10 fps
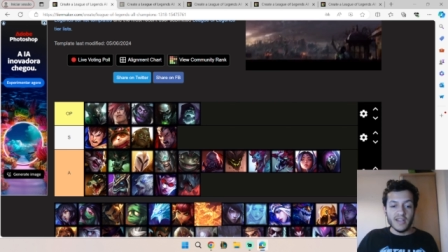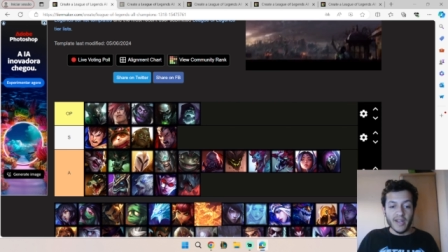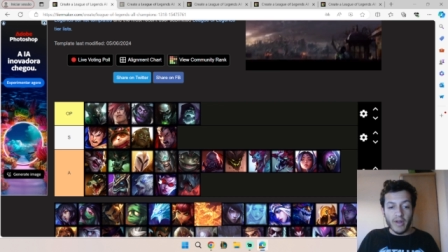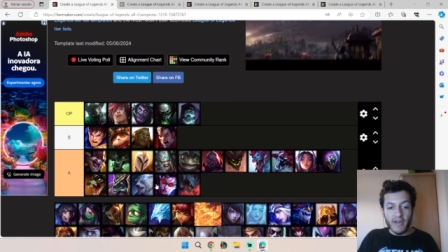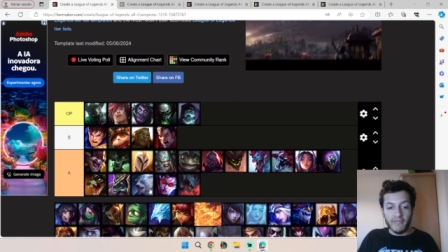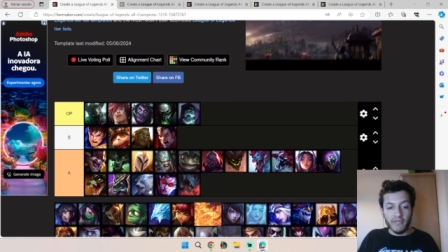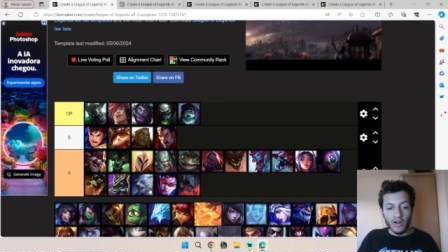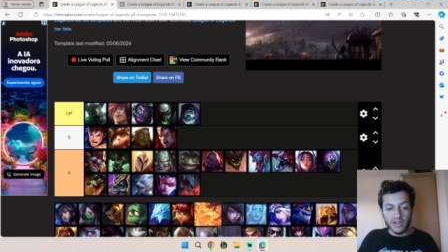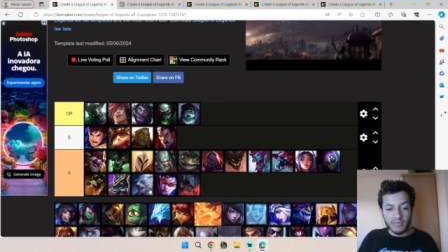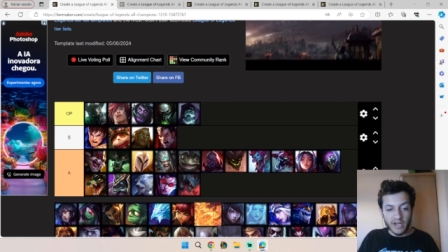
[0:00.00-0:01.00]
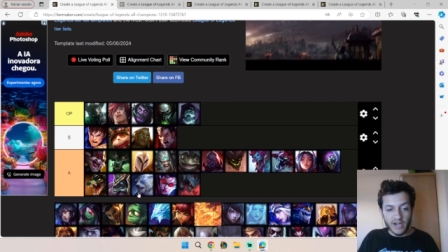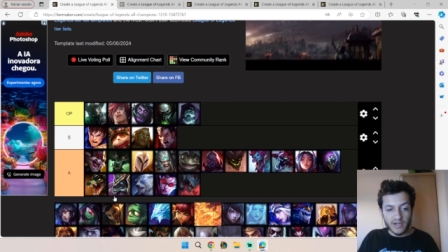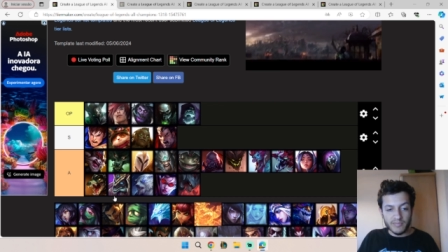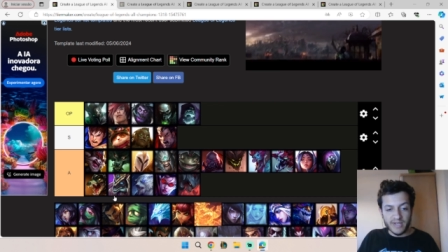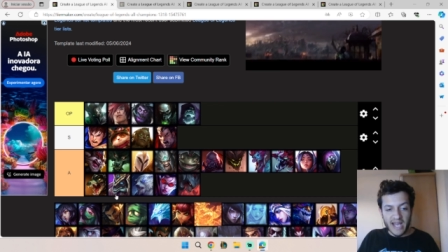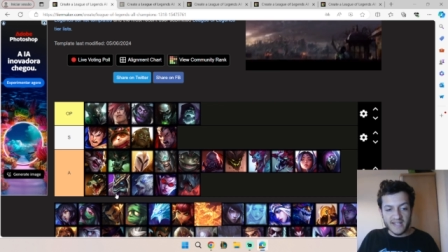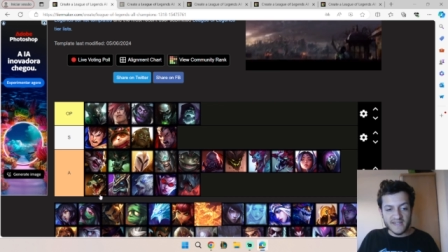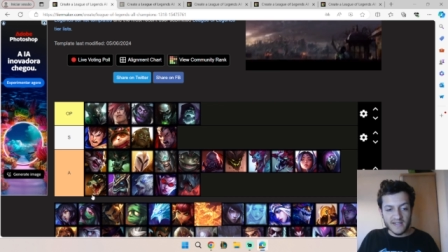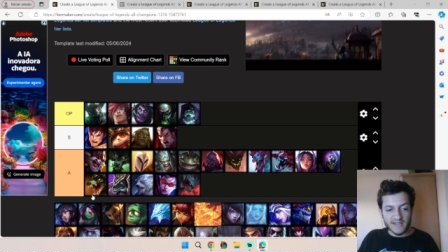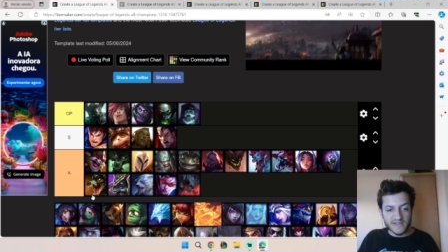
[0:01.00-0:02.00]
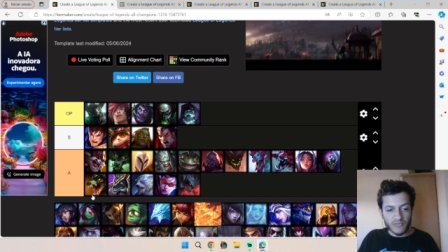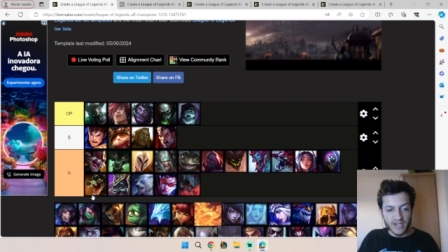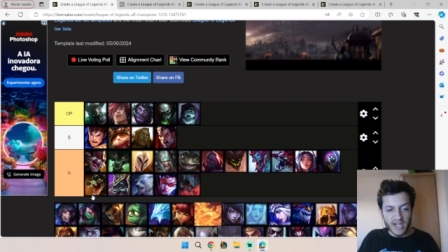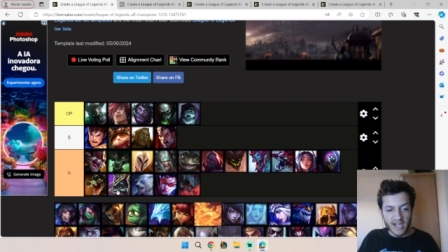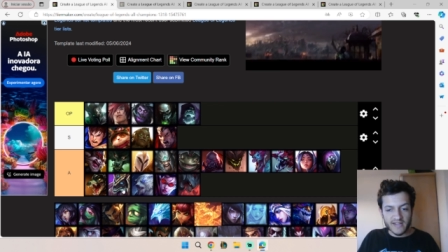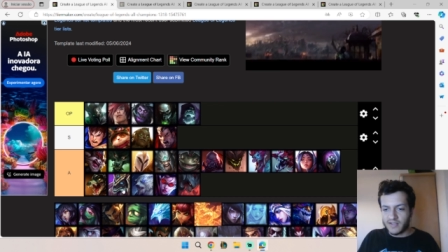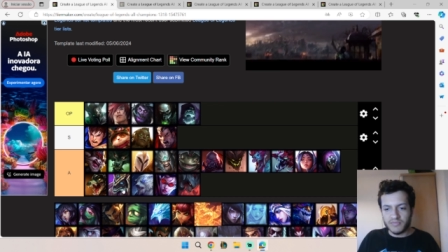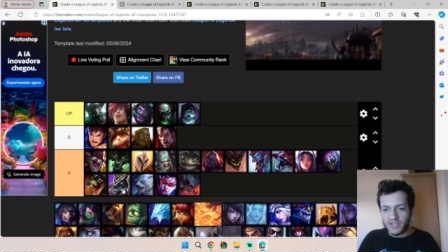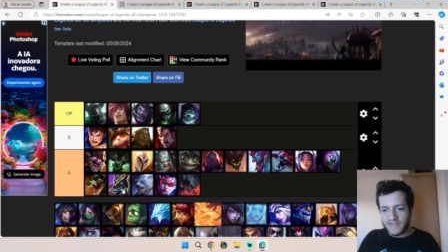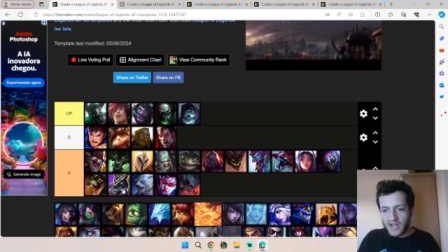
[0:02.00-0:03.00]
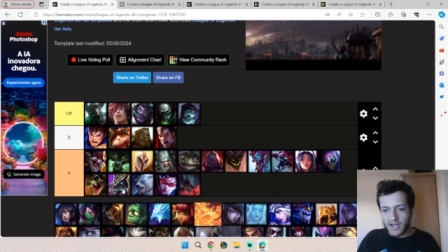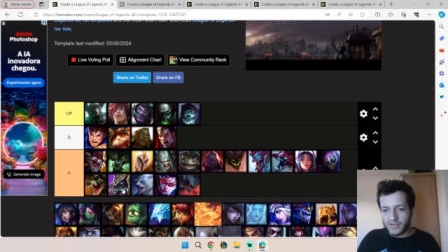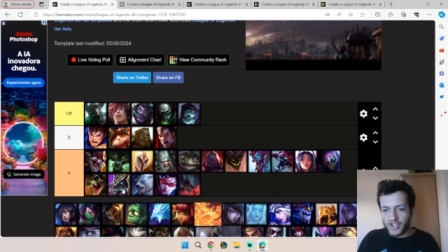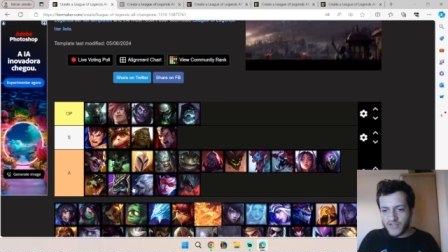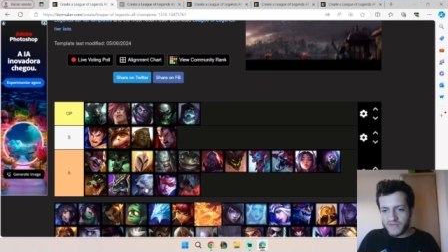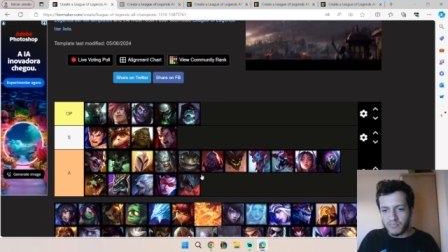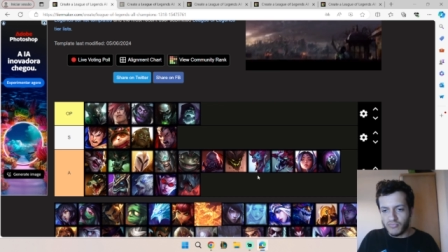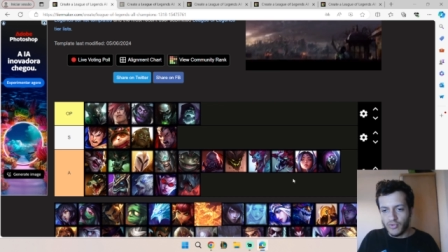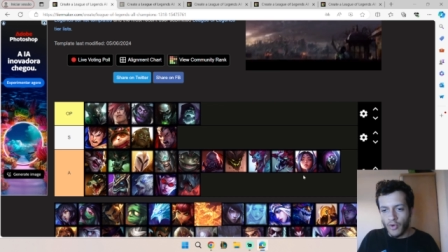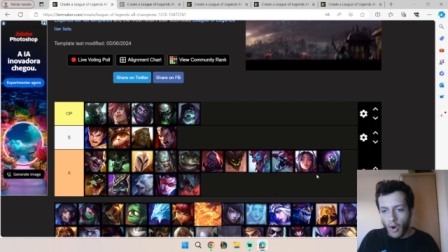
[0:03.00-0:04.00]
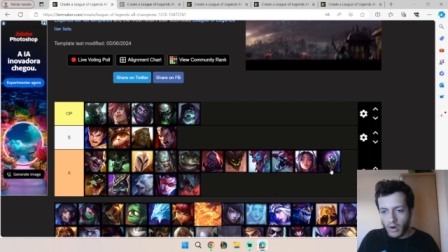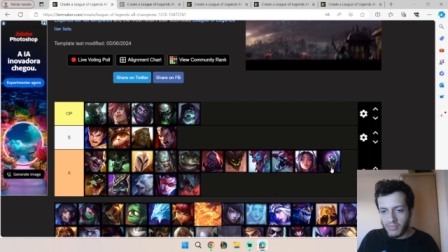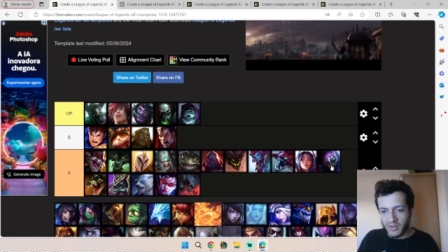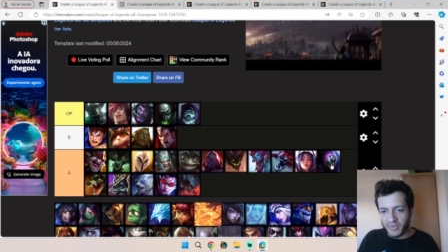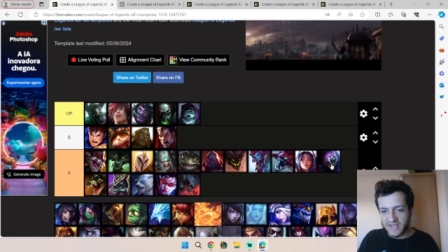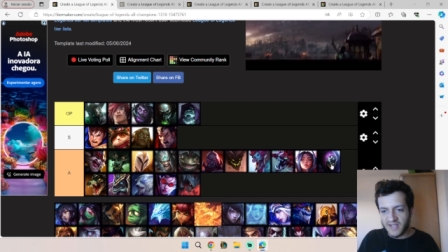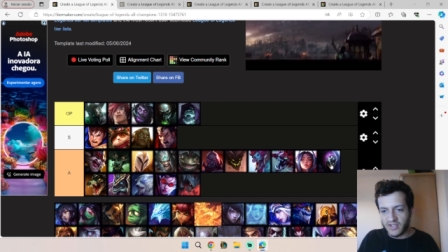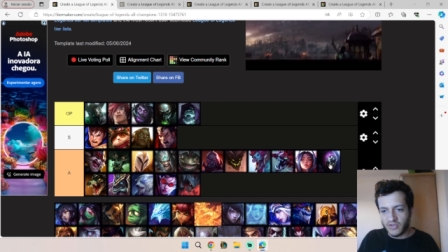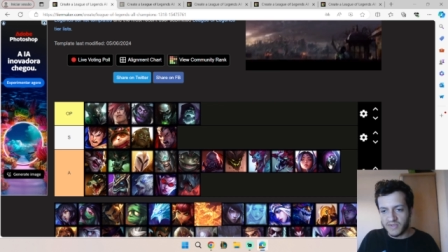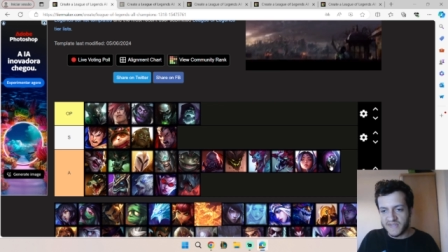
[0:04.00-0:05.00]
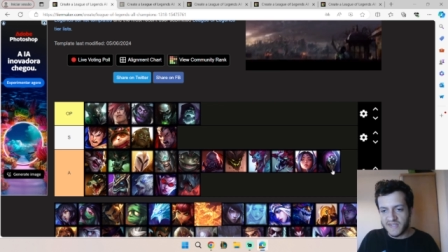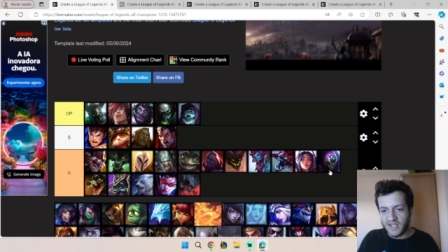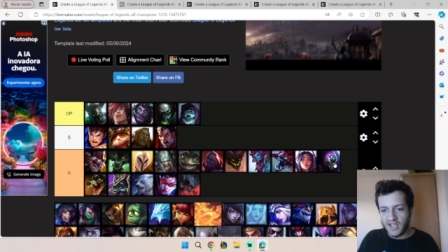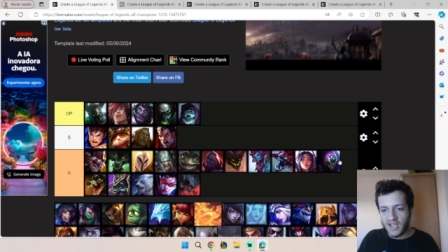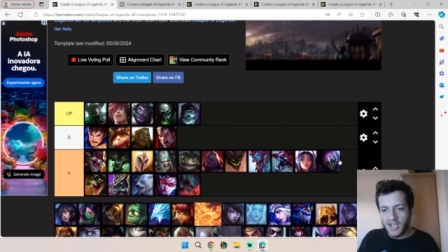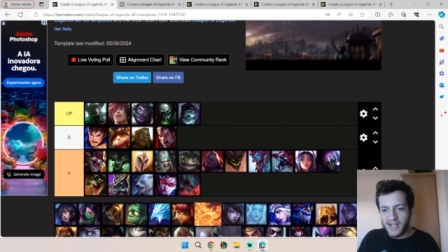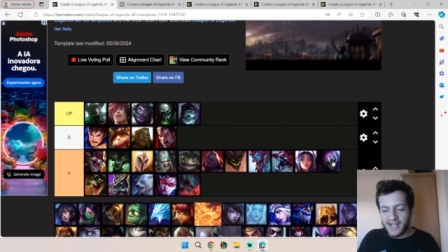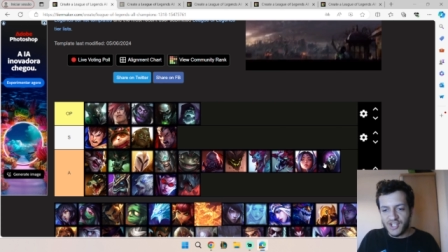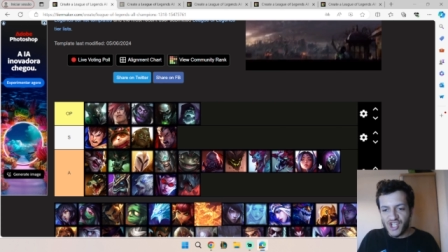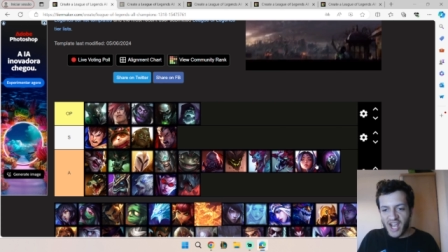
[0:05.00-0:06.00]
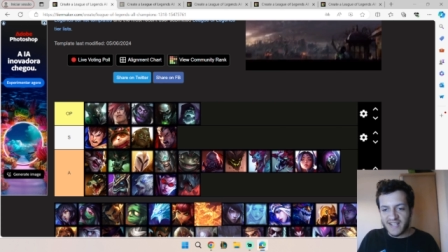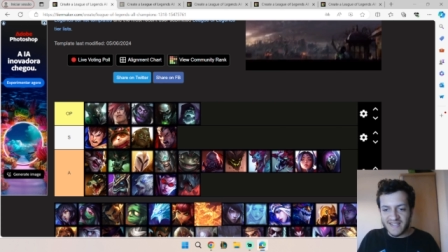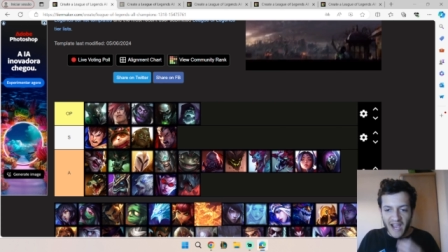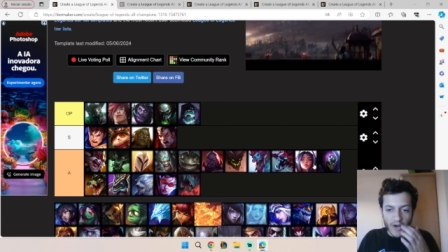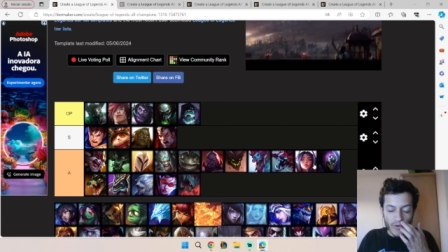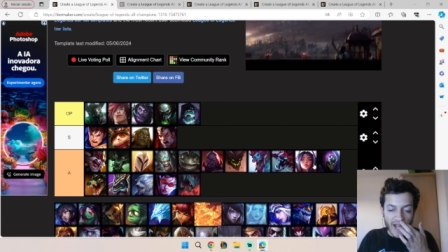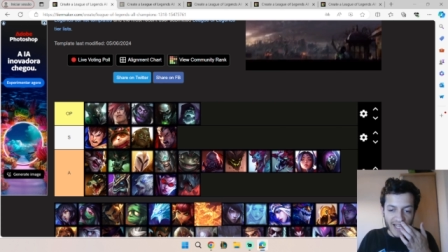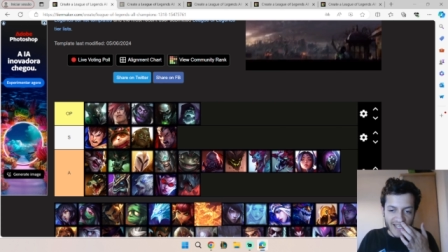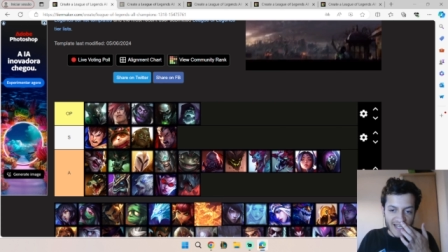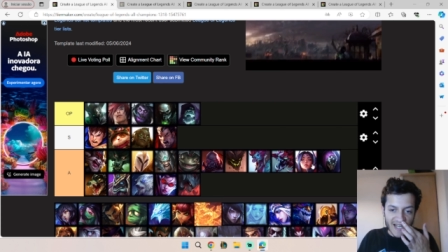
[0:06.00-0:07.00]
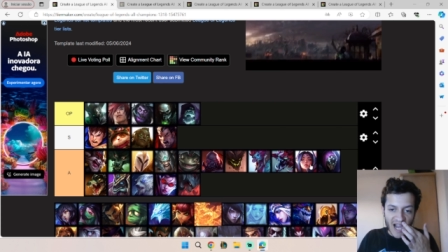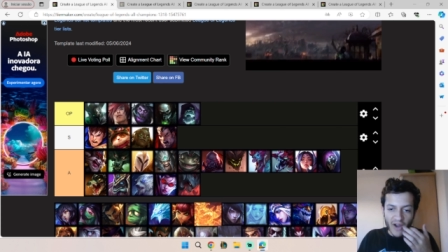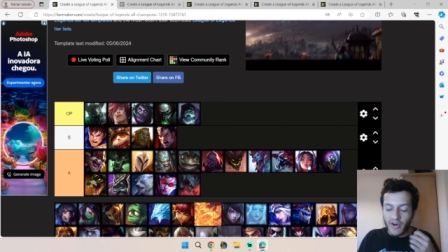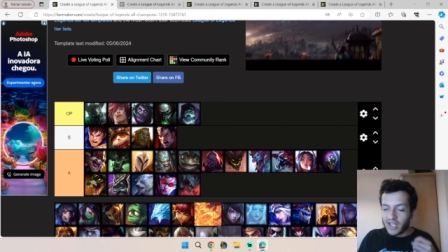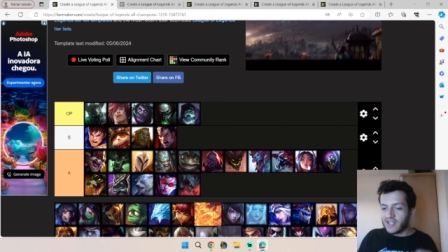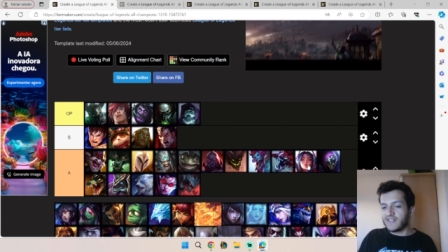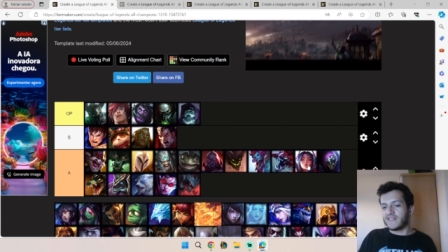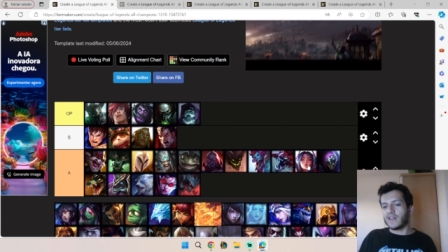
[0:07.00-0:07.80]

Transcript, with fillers: Then we have Volibear, Nasus, Renekton. These are just normal picks that you would see. Jax Irelia. Irelia is